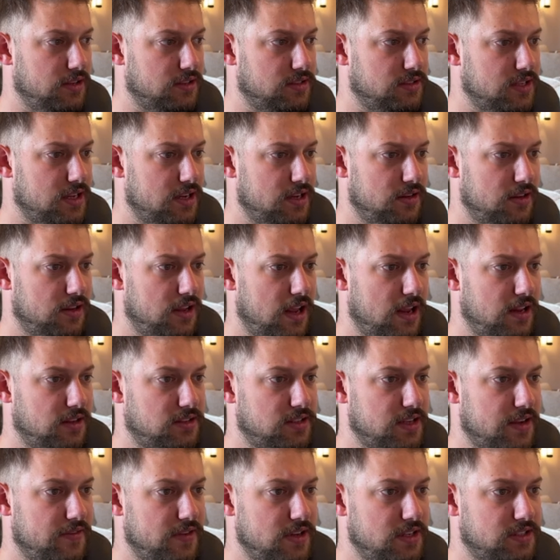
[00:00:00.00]

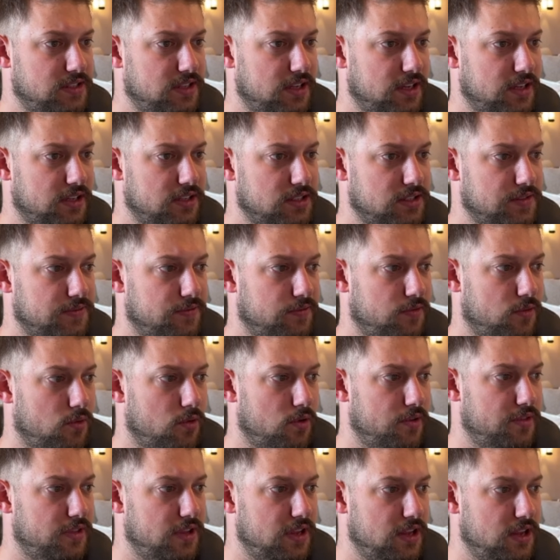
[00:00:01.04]
$8.76
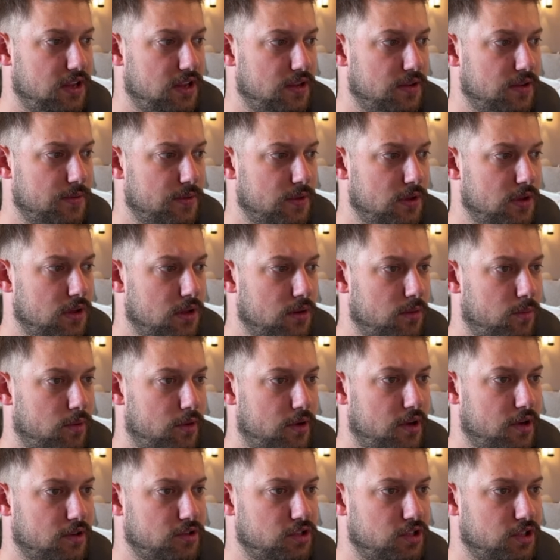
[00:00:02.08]
for the
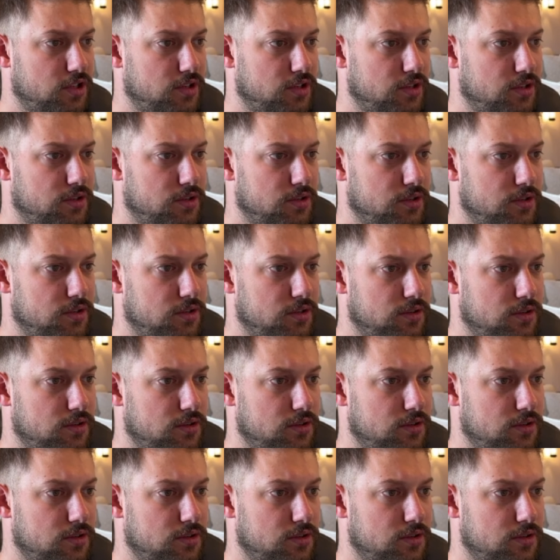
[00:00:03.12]
production